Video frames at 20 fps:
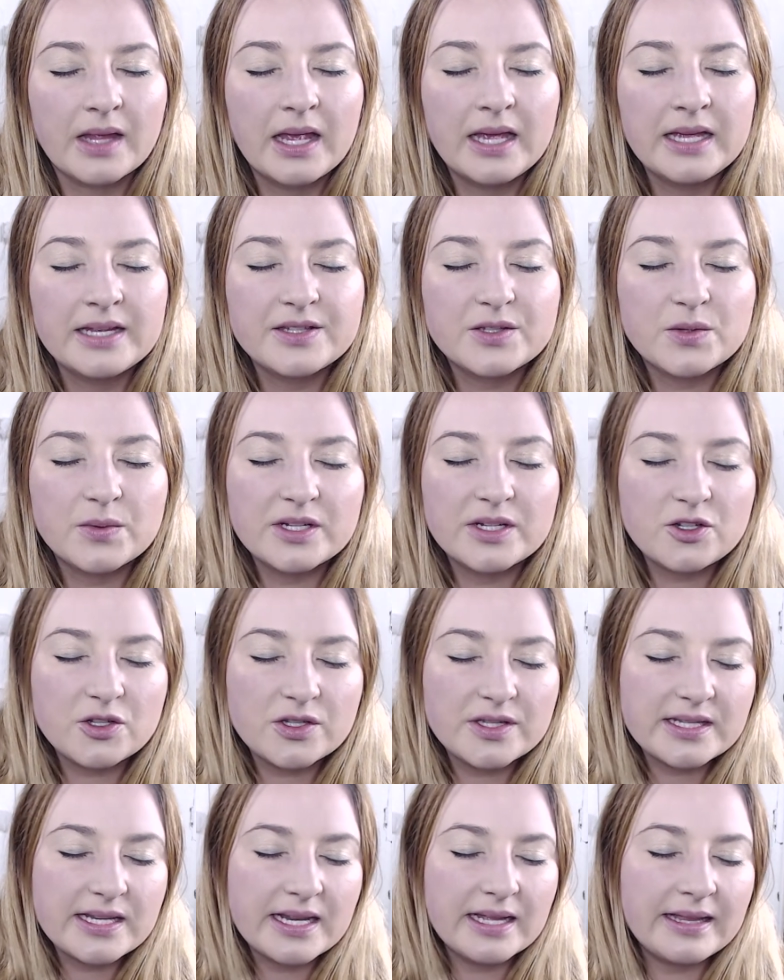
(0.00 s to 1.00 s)
So
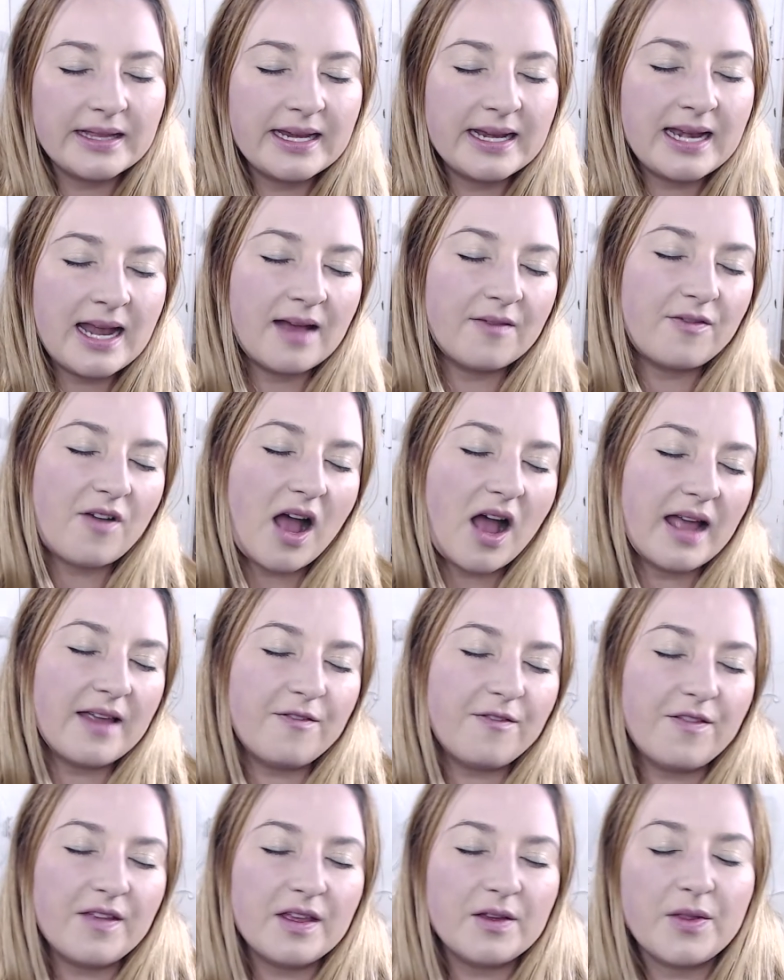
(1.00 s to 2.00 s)
interestingly enough, I
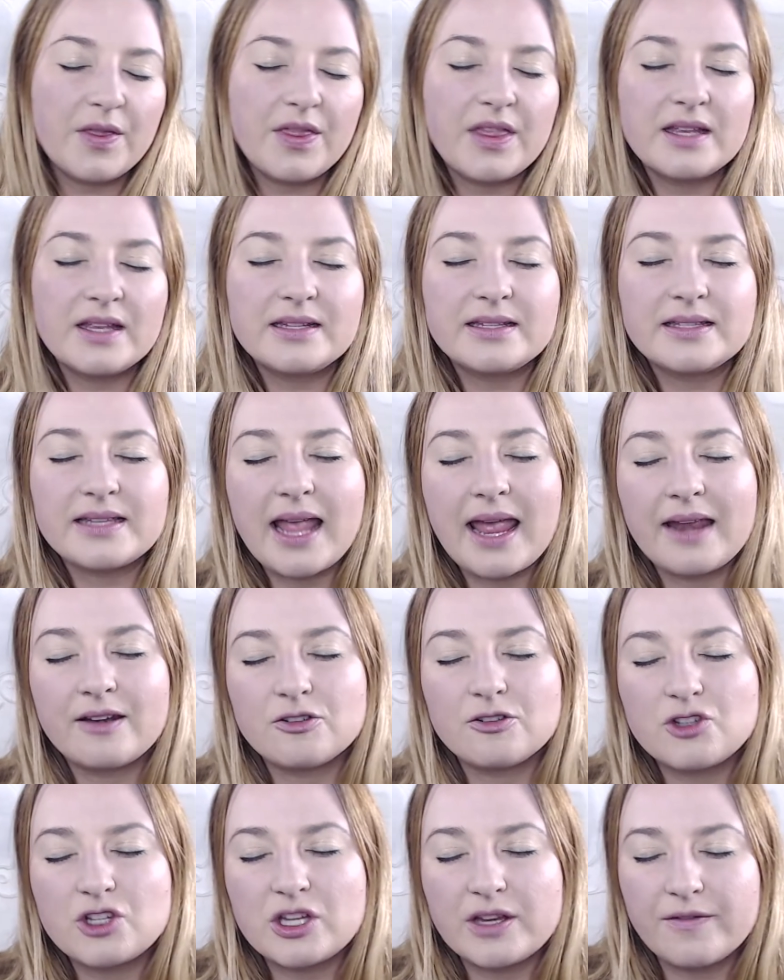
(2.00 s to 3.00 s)
feel this
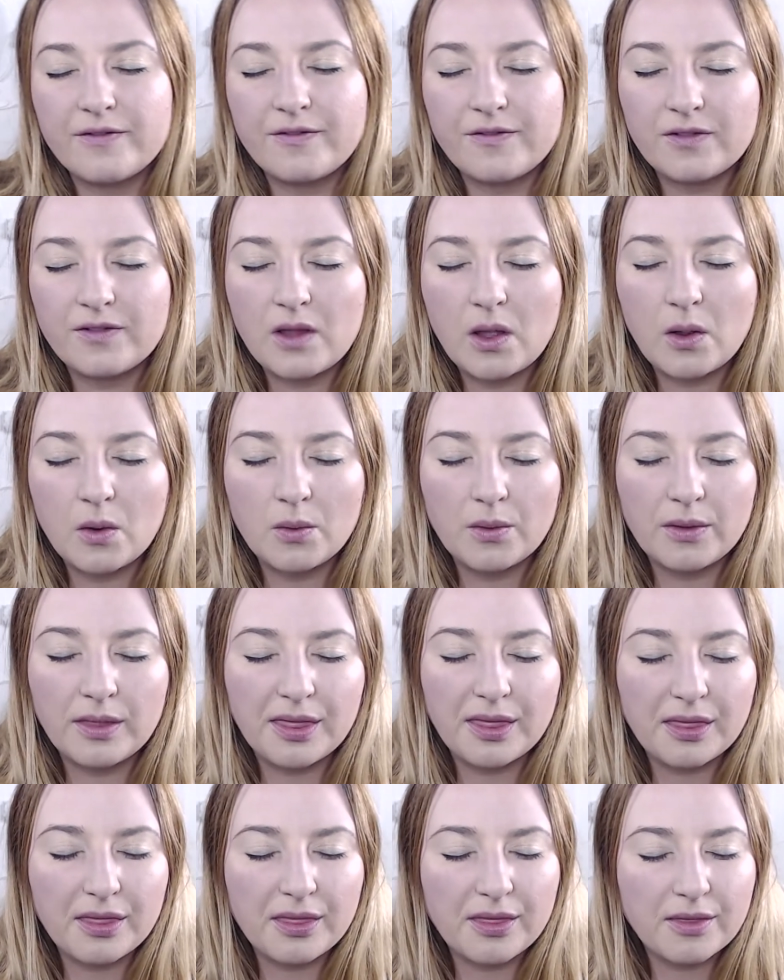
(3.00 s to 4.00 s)
energy flow
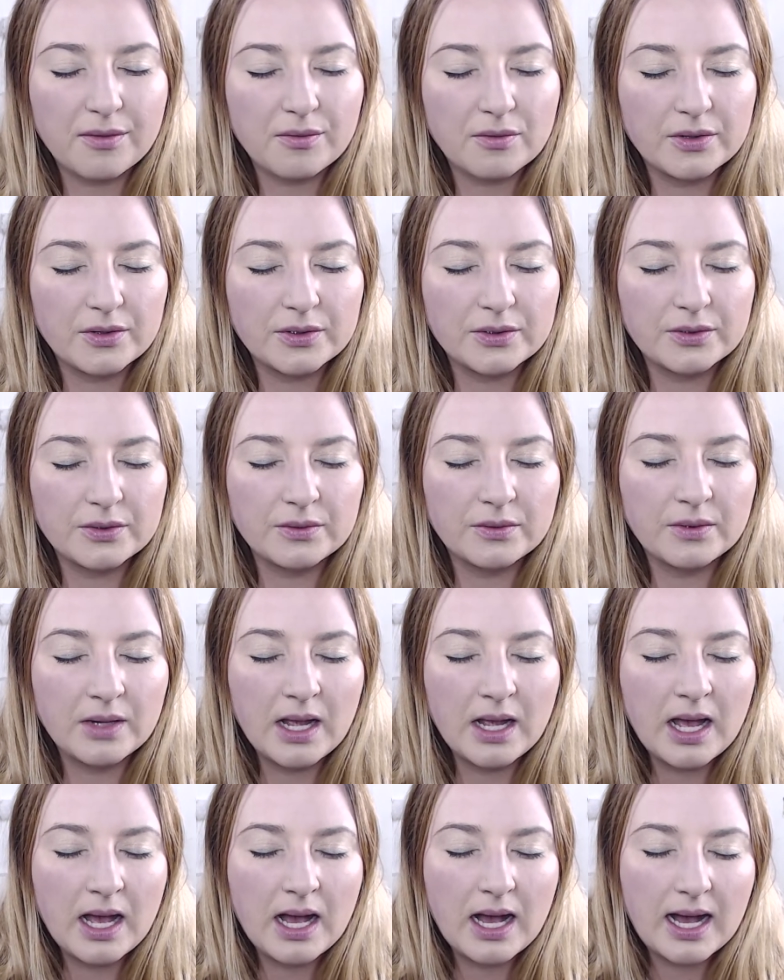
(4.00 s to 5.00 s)
through
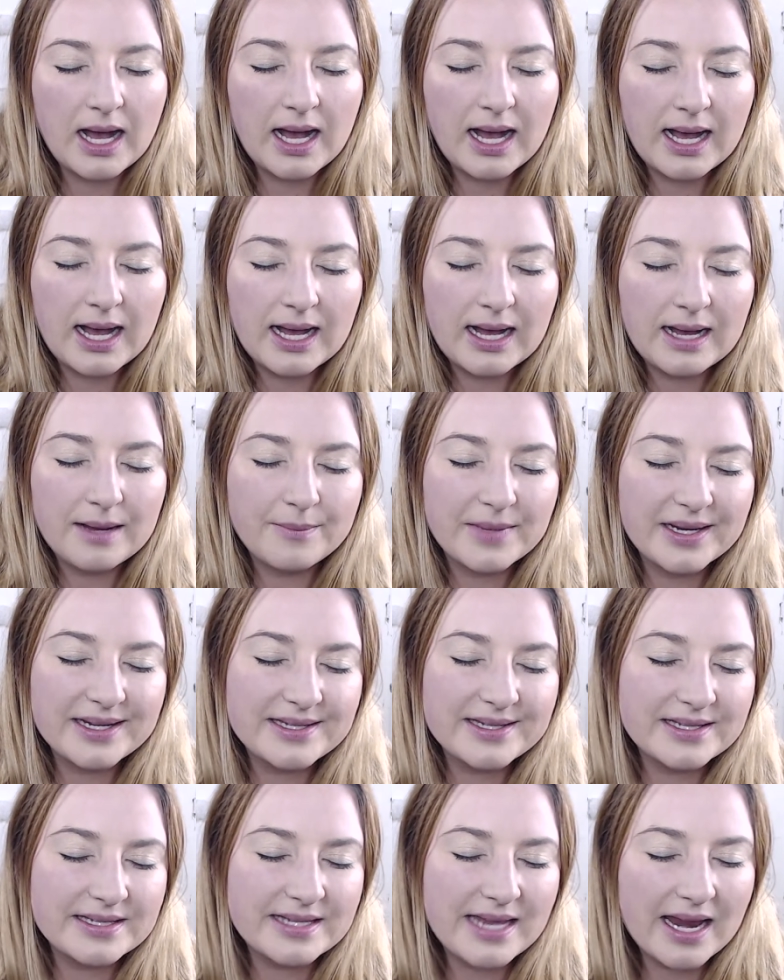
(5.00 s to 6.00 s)
uh, my
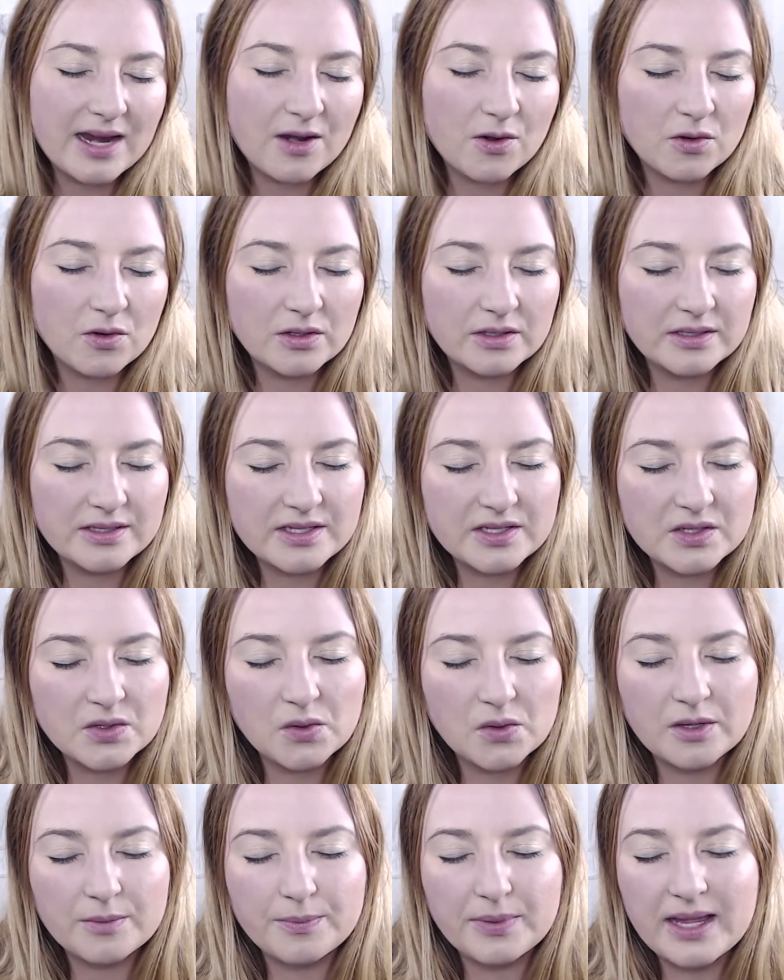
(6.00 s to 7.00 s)
sacral and
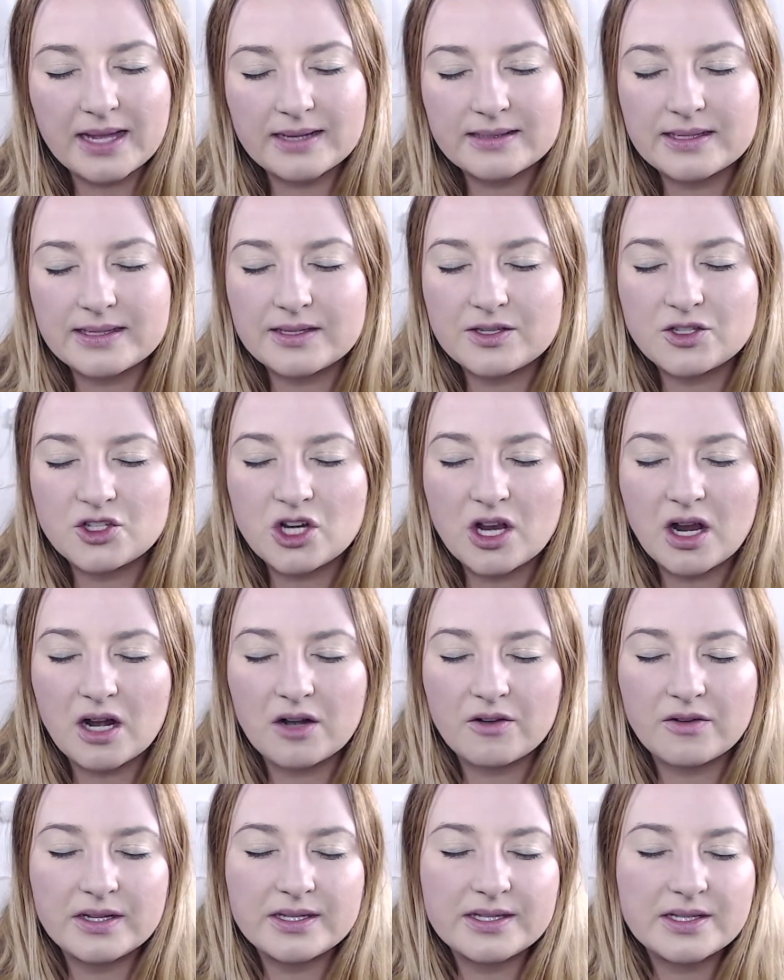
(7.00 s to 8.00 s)
solar plexus chakras.